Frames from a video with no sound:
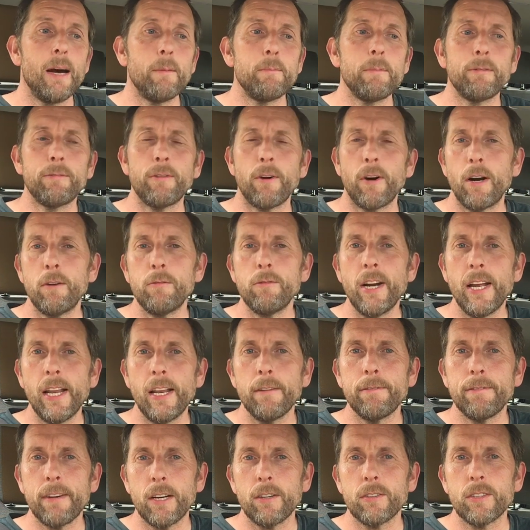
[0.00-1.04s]
before I
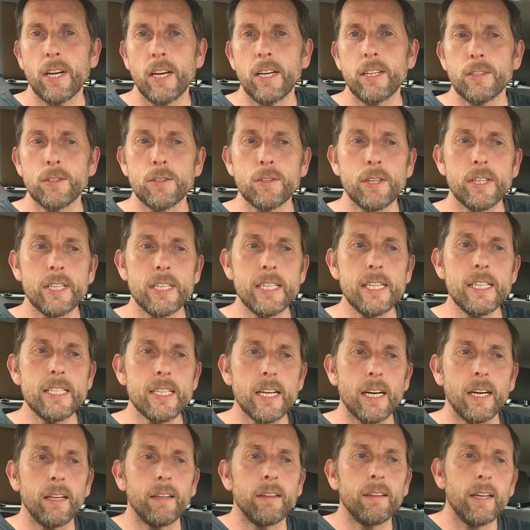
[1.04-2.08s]
really felt I understood the
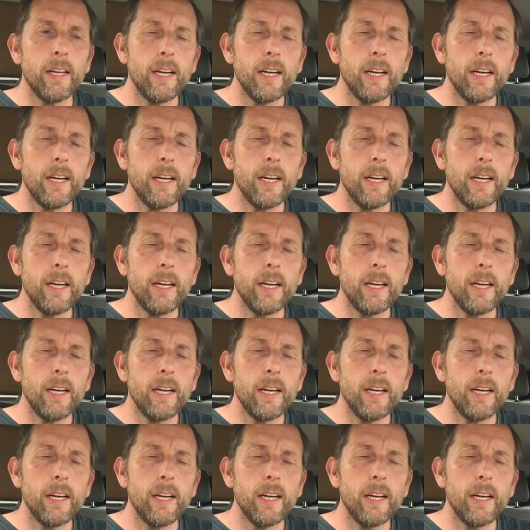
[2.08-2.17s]
detail.